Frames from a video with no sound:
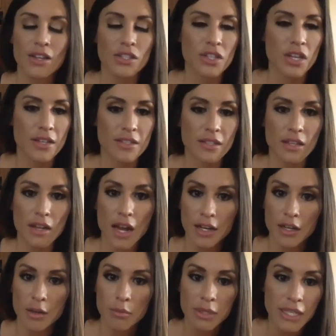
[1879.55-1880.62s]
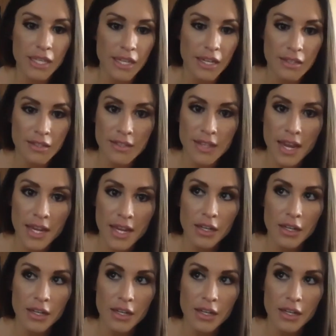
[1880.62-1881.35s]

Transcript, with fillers: just got complete insight